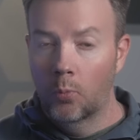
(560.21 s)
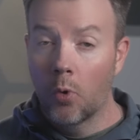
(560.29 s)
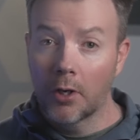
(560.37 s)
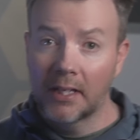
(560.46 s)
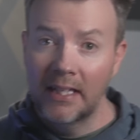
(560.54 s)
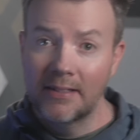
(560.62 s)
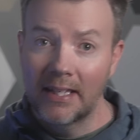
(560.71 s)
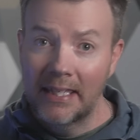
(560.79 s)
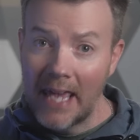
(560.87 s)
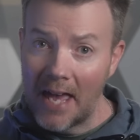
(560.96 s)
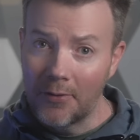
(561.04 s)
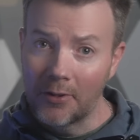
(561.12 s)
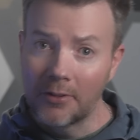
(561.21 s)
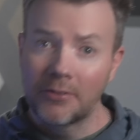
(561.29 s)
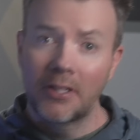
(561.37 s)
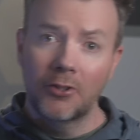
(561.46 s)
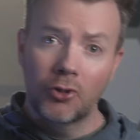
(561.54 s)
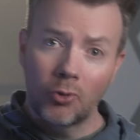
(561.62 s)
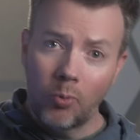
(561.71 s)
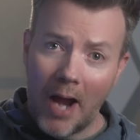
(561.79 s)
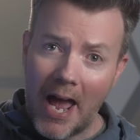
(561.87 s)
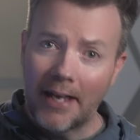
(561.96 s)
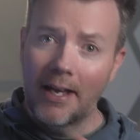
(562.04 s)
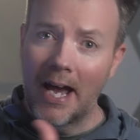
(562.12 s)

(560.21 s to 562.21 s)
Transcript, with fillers: working together to track,